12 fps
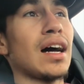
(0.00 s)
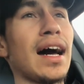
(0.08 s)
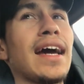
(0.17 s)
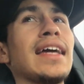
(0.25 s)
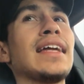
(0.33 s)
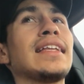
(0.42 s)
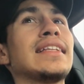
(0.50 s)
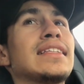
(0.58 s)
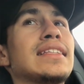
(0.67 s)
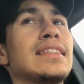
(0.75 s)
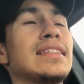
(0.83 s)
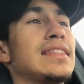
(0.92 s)
I
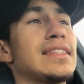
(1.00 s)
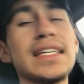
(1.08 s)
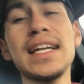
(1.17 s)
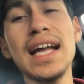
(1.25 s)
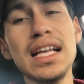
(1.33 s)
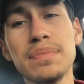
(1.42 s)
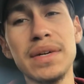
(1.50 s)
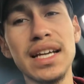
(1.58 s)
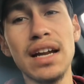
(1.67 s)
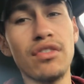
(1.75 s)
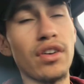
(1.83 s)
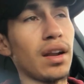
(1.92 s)
didn't ask my
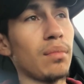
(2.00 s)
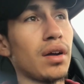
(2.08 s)
dad for any